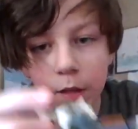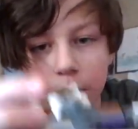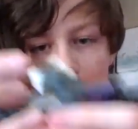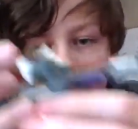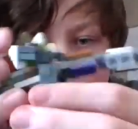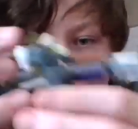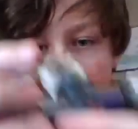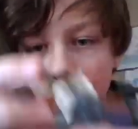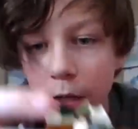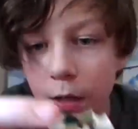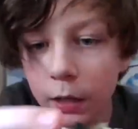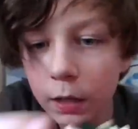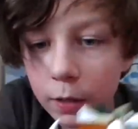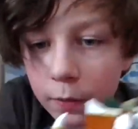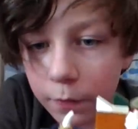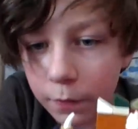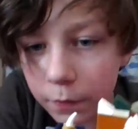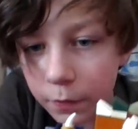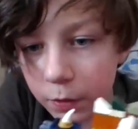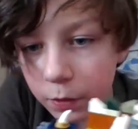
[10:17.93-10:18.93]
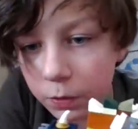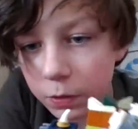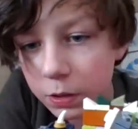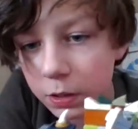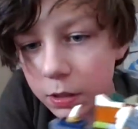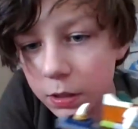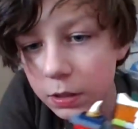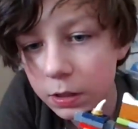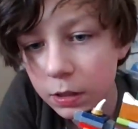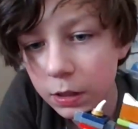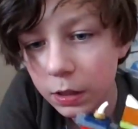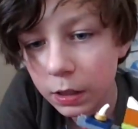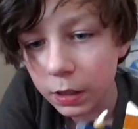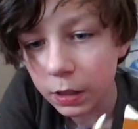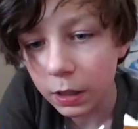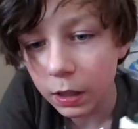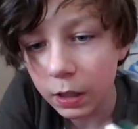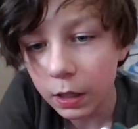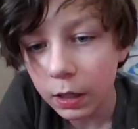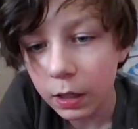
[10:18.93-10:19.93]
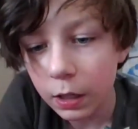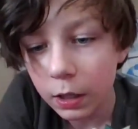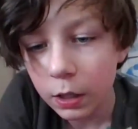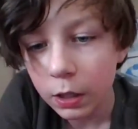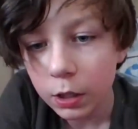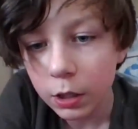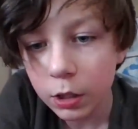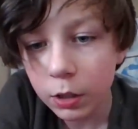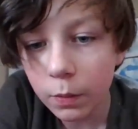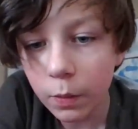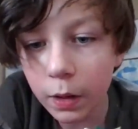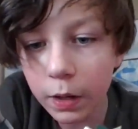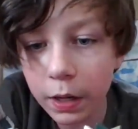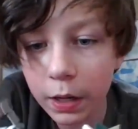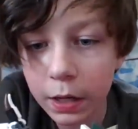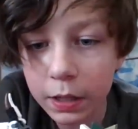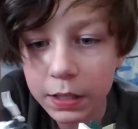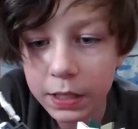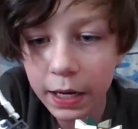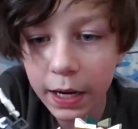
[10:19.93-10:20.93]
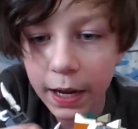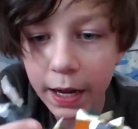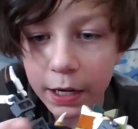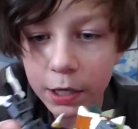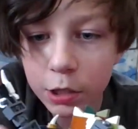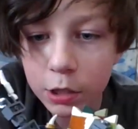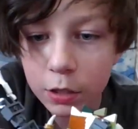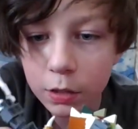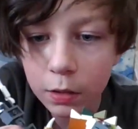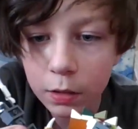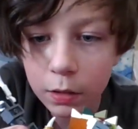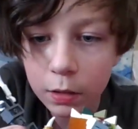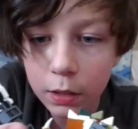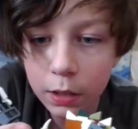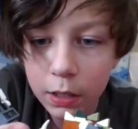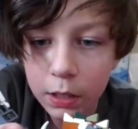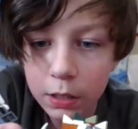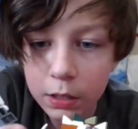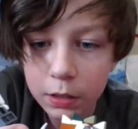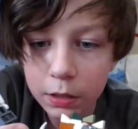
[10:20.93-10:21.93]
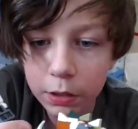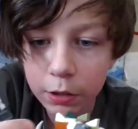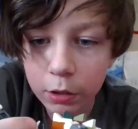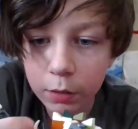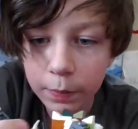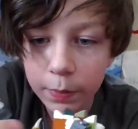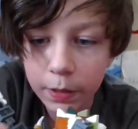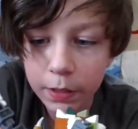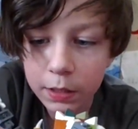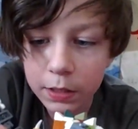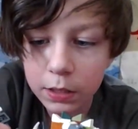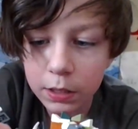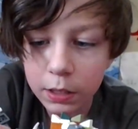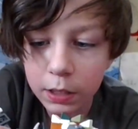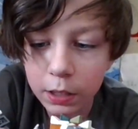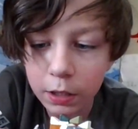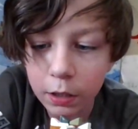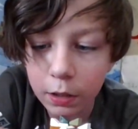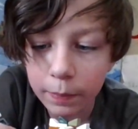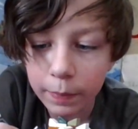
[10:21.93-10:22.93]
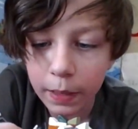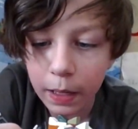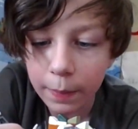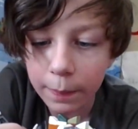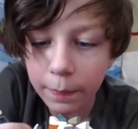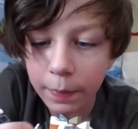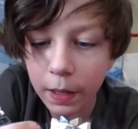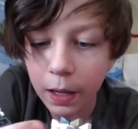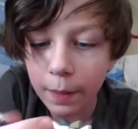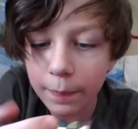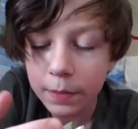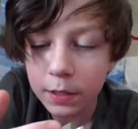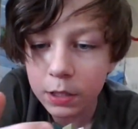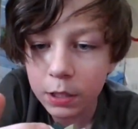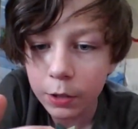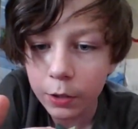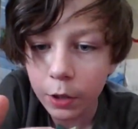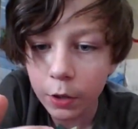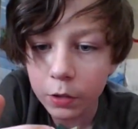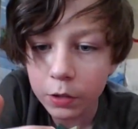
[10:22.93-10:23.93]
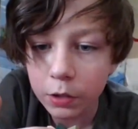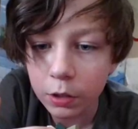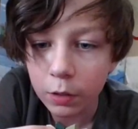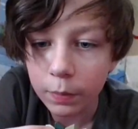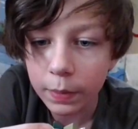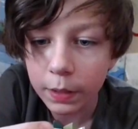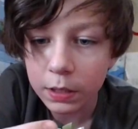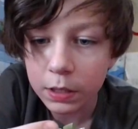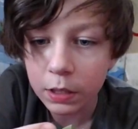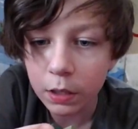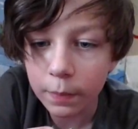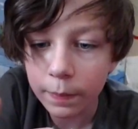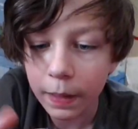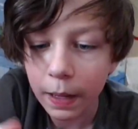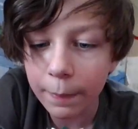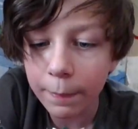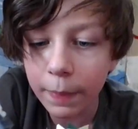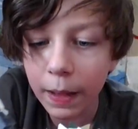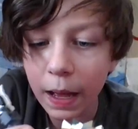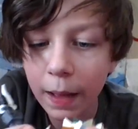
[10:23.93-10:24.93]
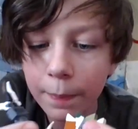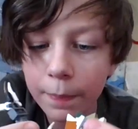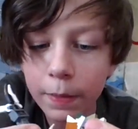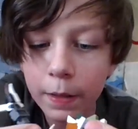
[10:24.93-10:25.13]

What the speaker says: and if you see, you want to attach these little bits here, bop bop, to those little bits here, bop bop.